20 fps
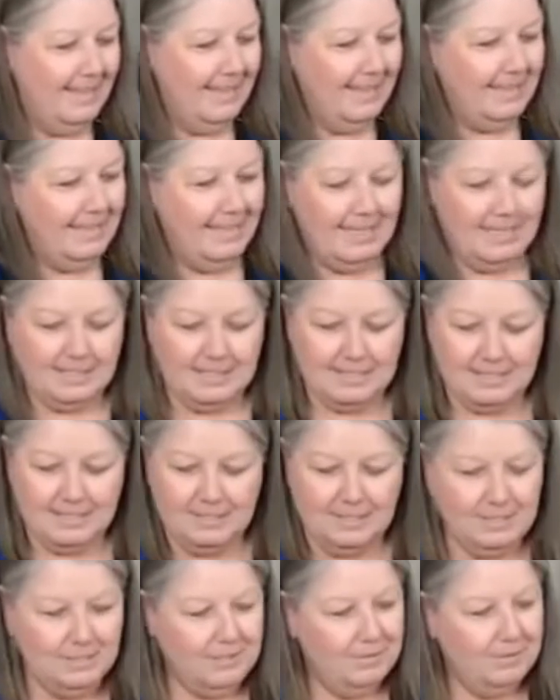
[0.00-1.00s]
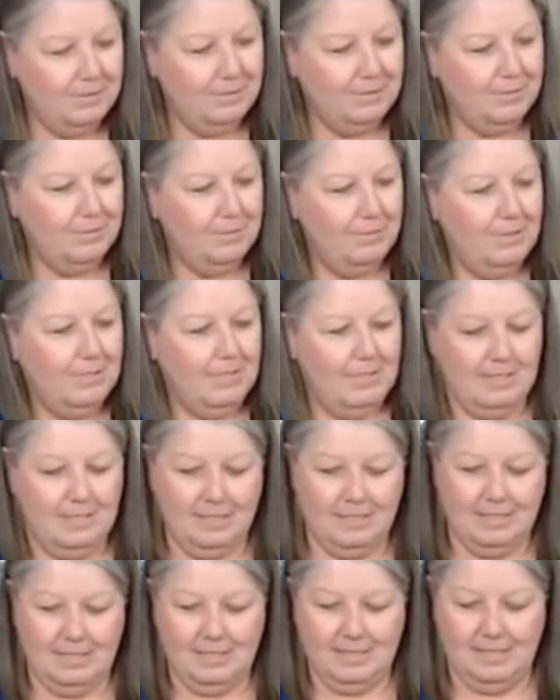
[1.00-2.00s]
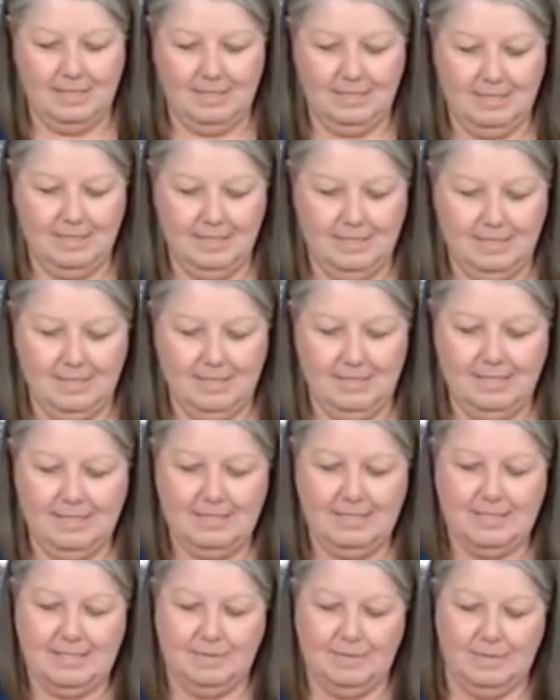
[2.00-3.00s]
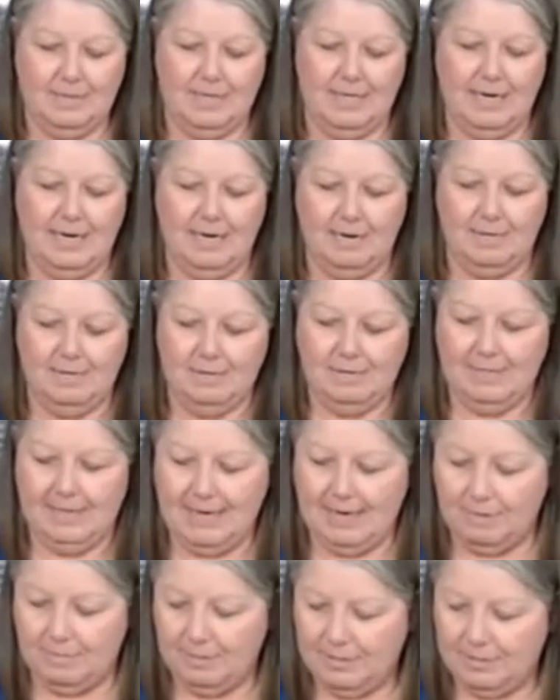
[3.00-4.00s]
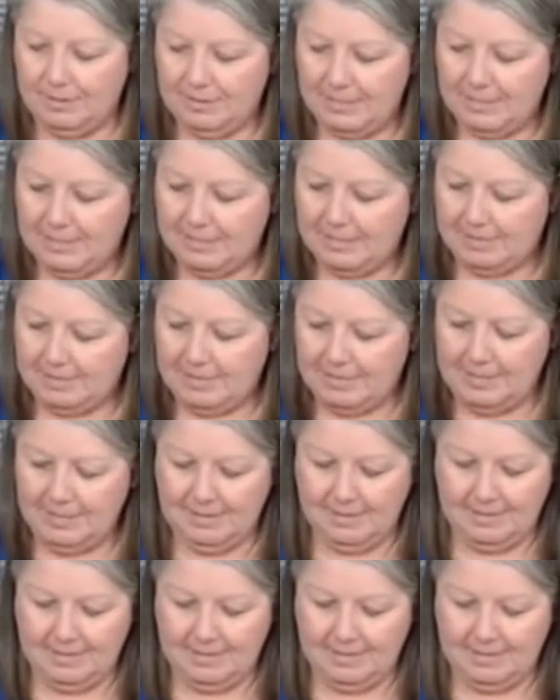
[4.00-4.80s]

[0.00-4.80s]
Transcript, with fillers: Let's do this one now. Now we'll do this one.